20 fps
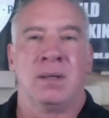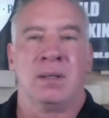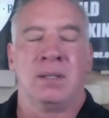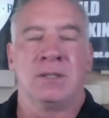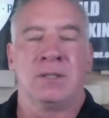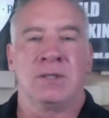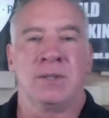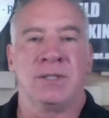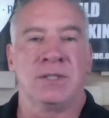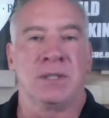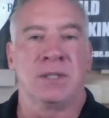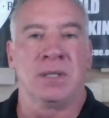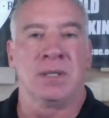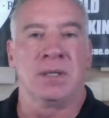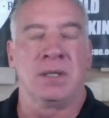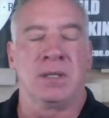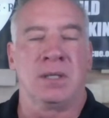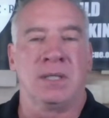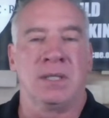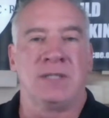So he's
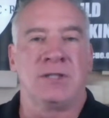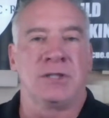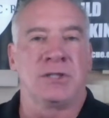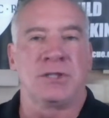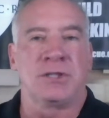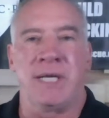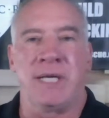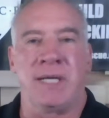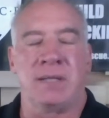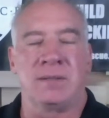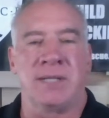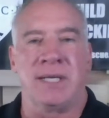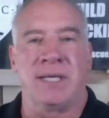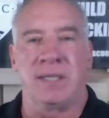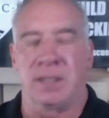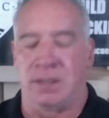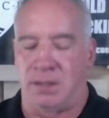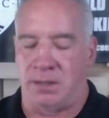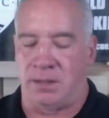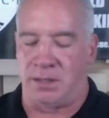literally just
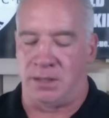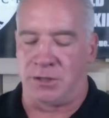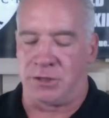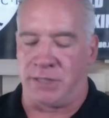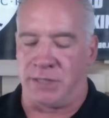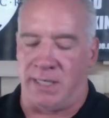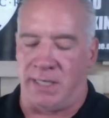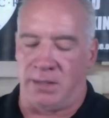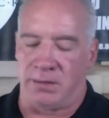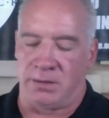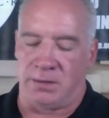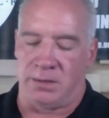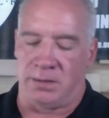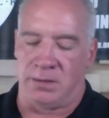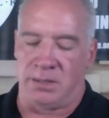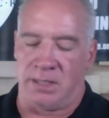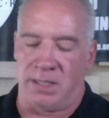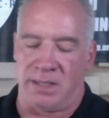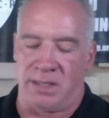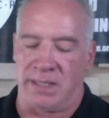taken a
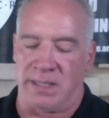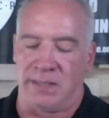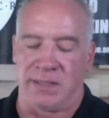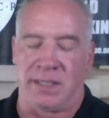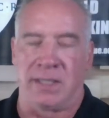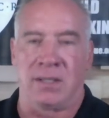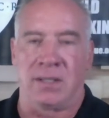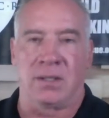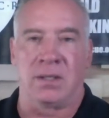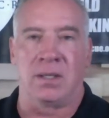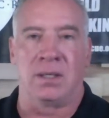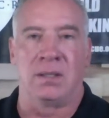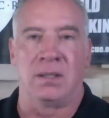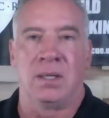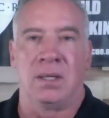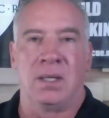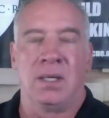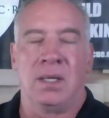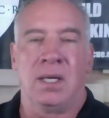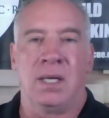childhood thing that he heard
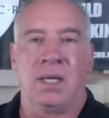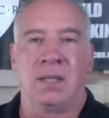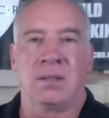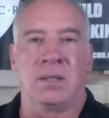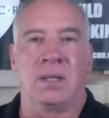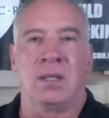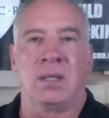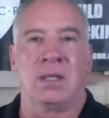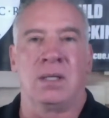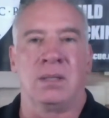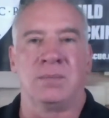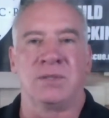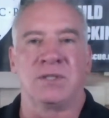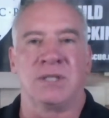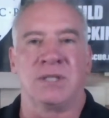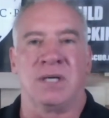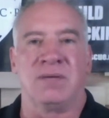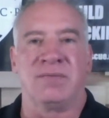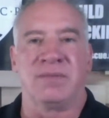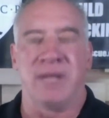and calling
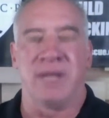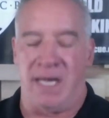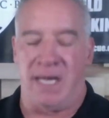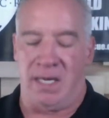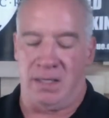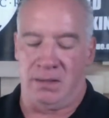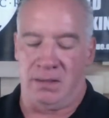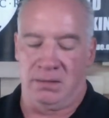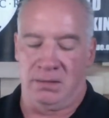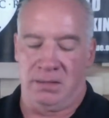himself that.